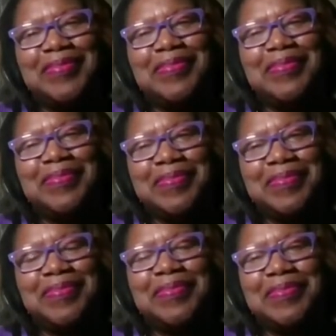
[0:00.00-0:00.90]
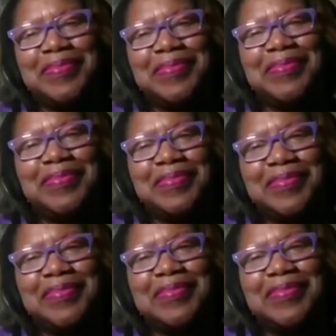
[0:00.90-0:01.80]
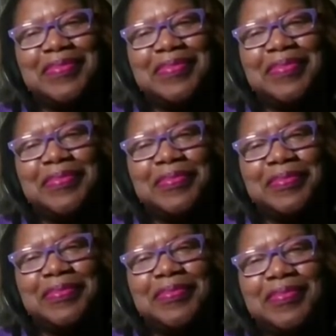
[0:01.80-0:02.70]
[no speech]